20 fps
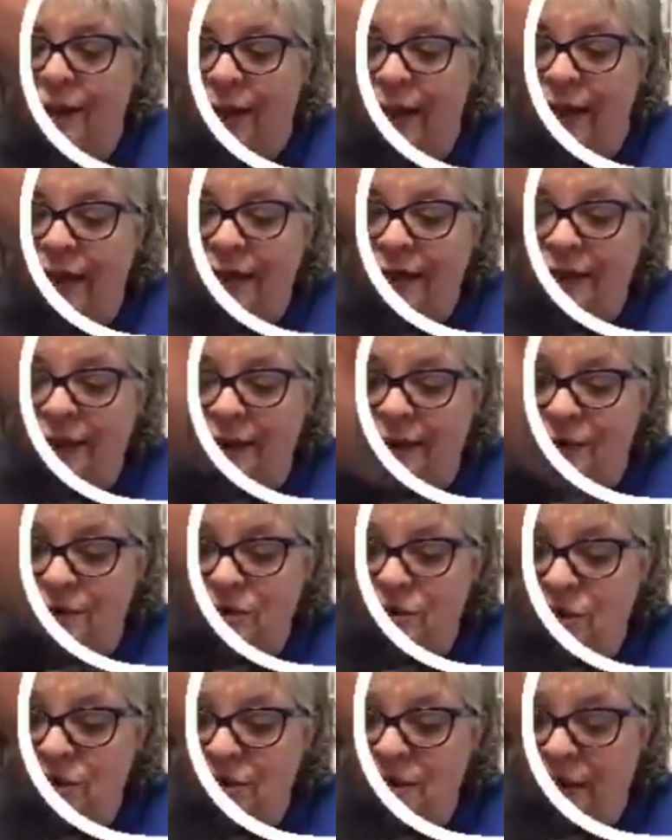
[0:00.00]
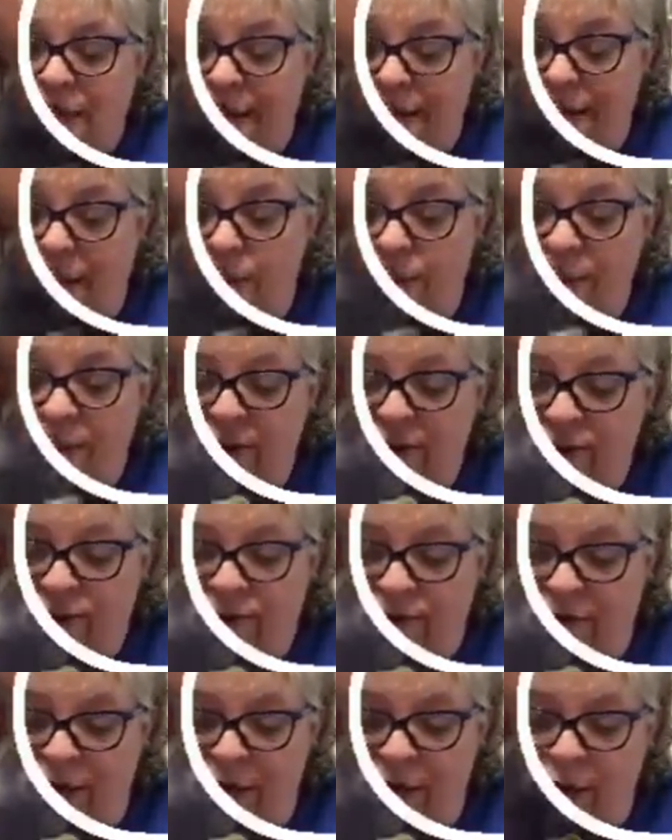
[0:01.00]
And there's just a little bit
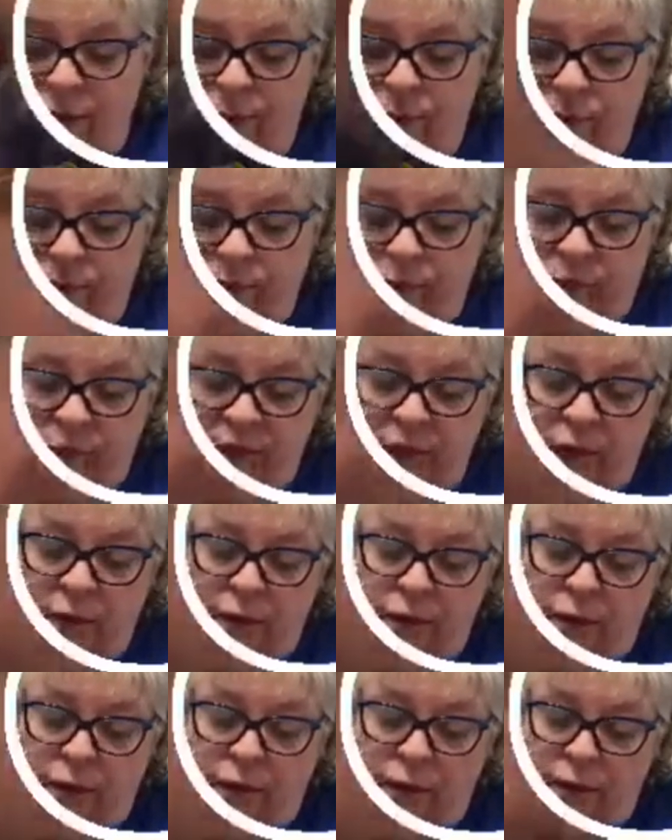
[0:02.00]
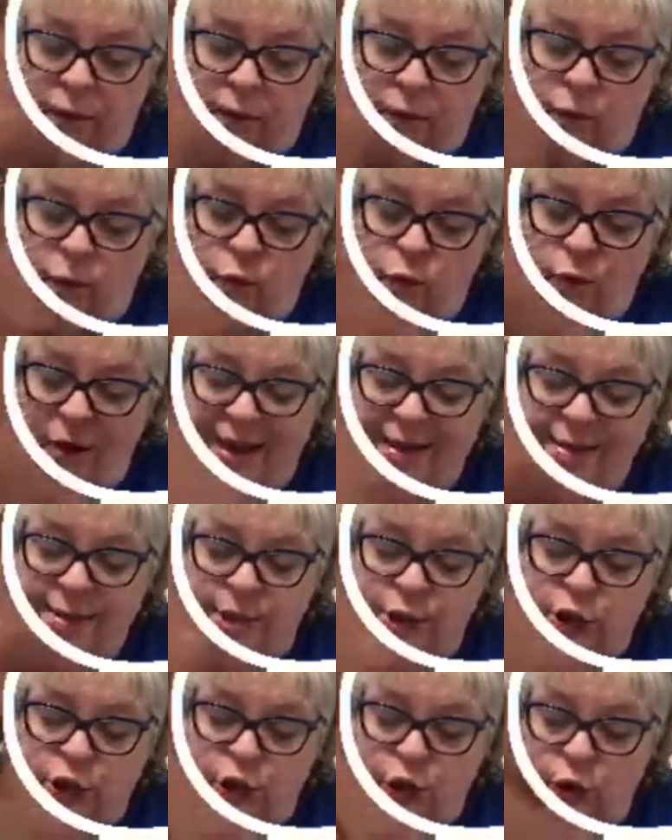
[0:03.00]
of
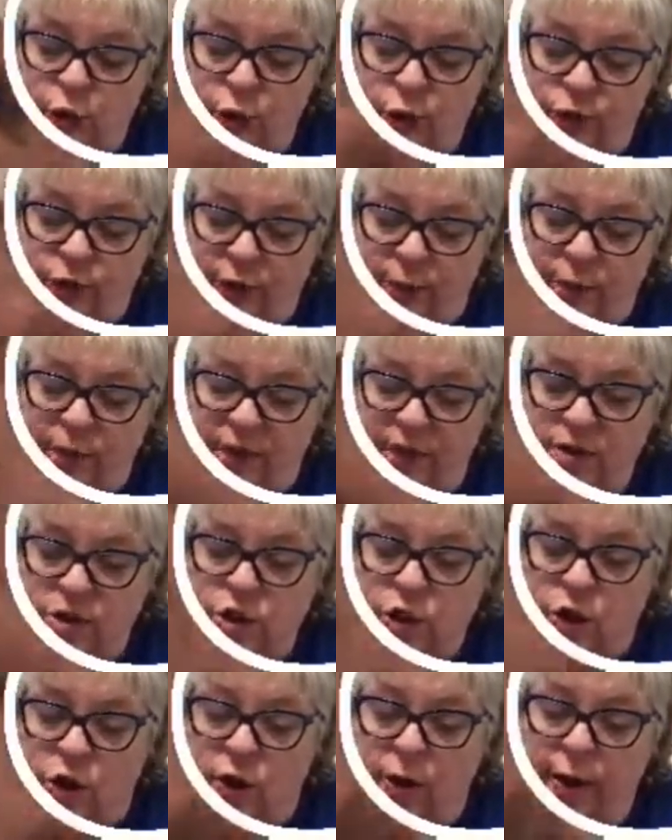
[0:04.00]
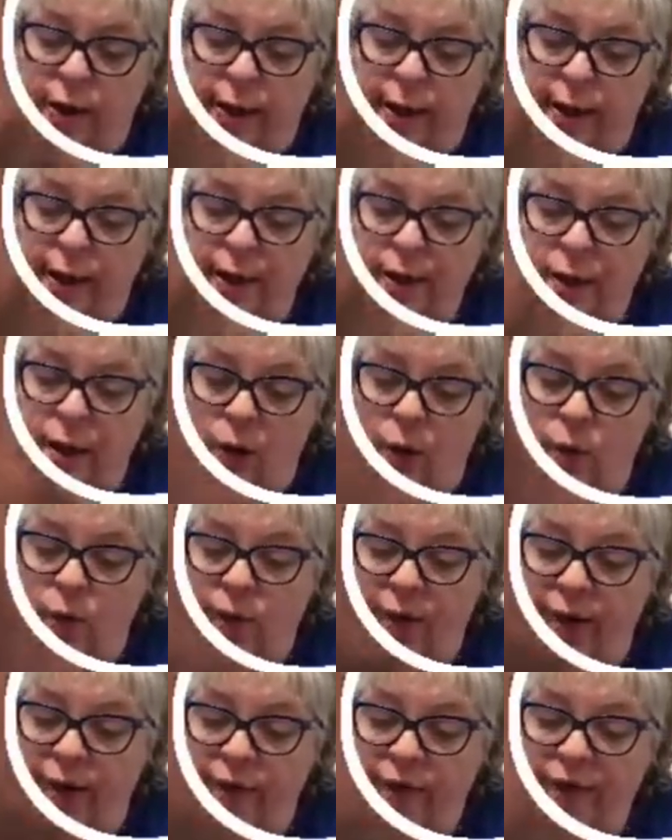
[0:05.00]
residue from the screen
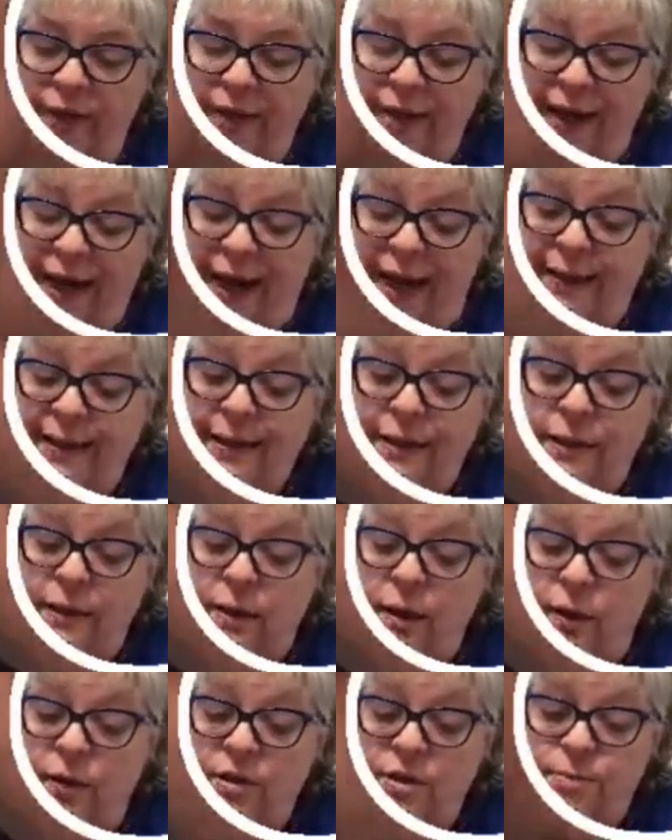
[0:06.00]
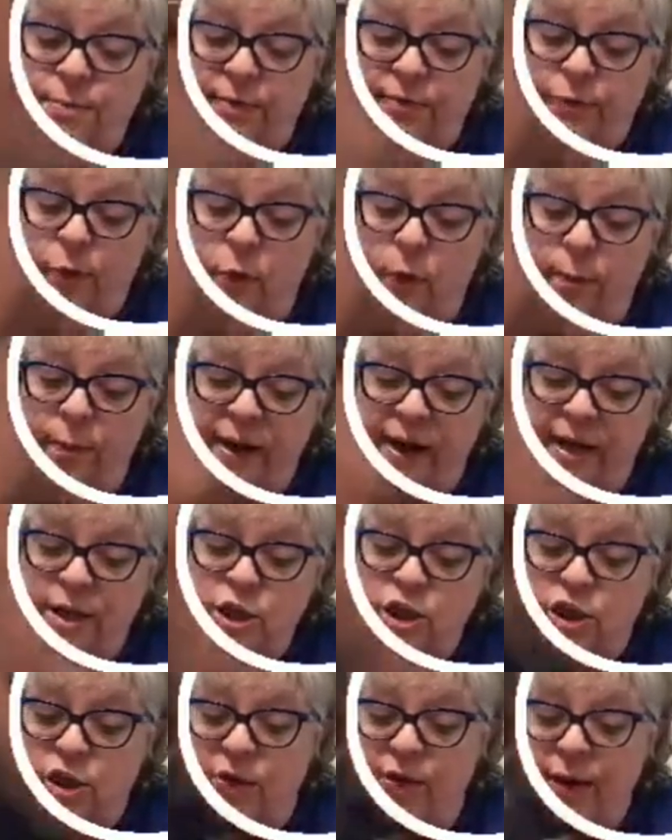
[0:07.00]
around it that I didn't notice before, but I
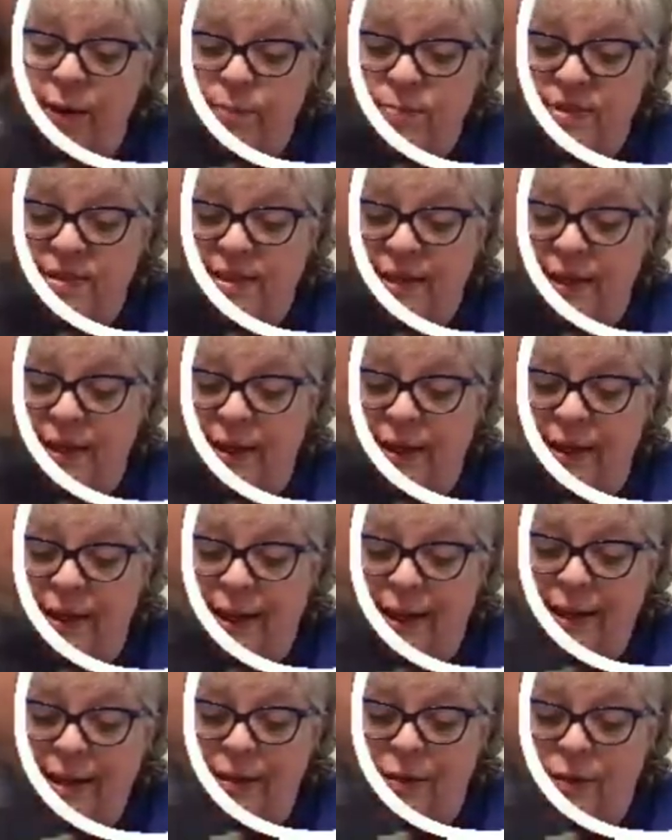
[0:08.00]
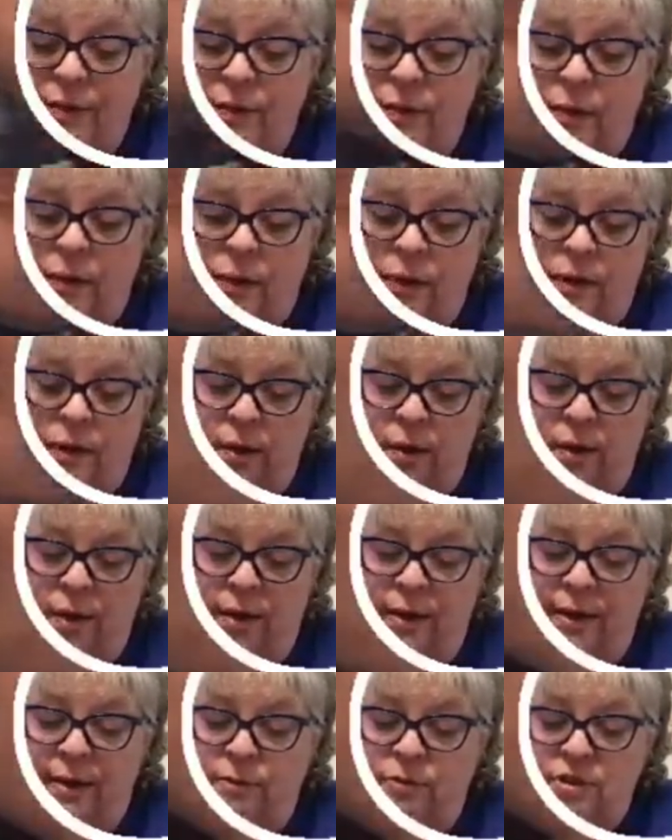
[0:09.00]
sure am seeing it now.
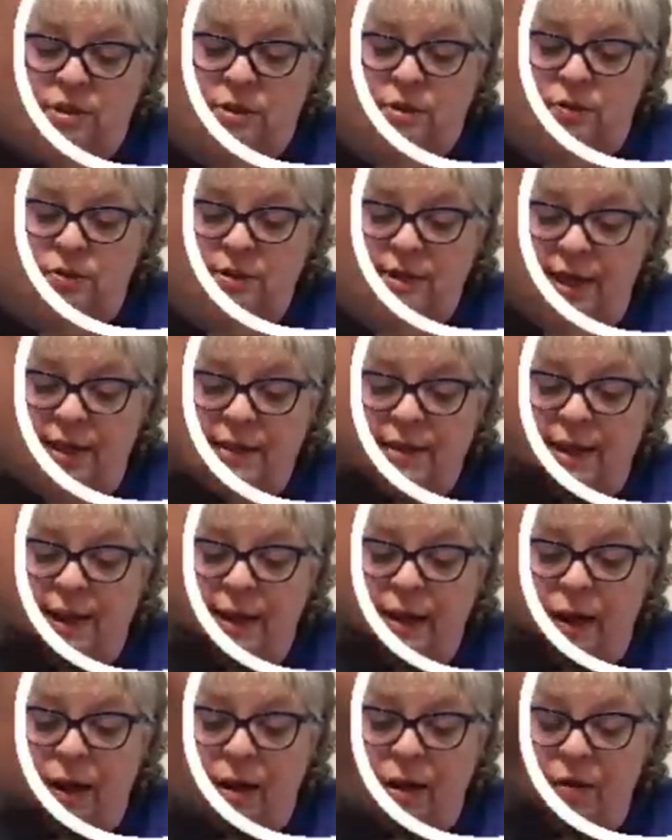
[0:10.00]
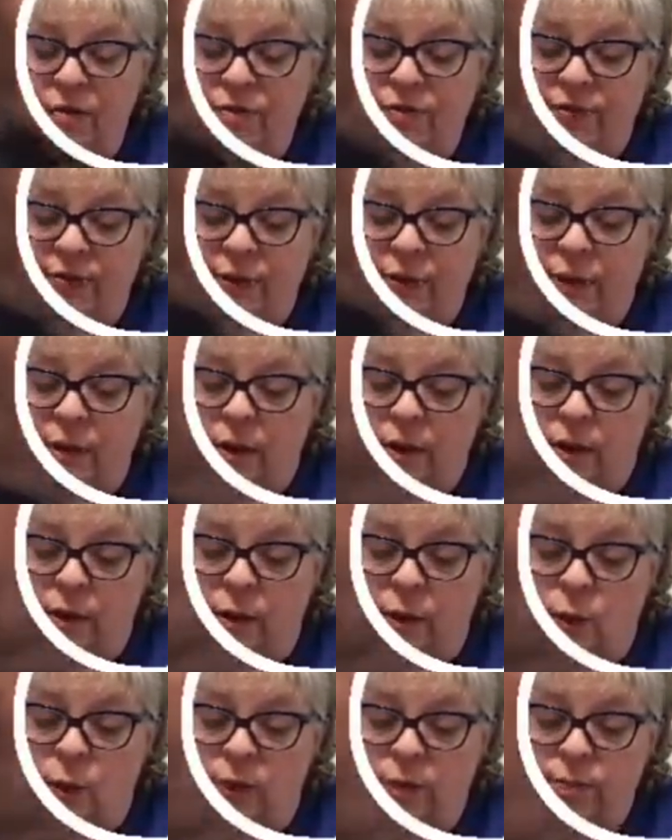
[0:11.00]
Just going to take that off
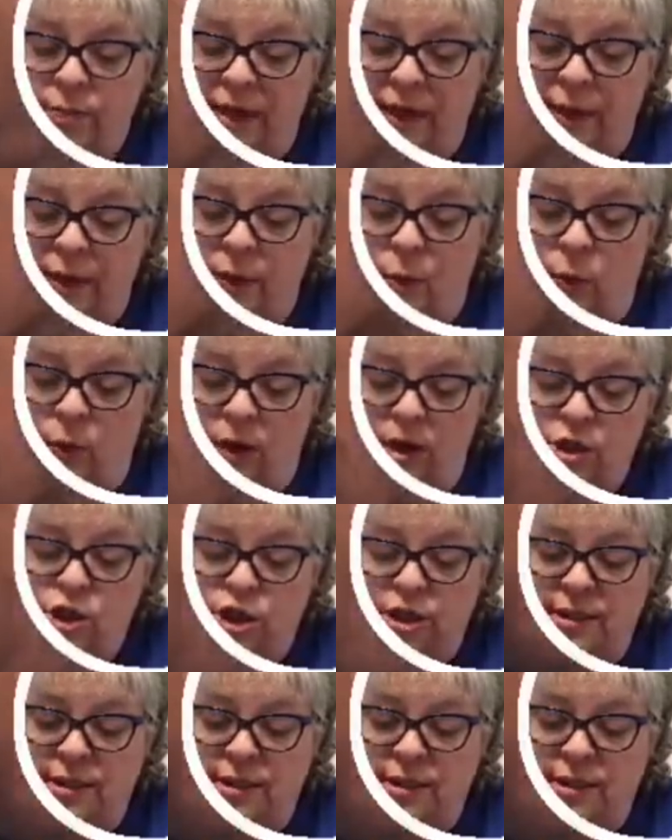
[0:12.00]
with my little washi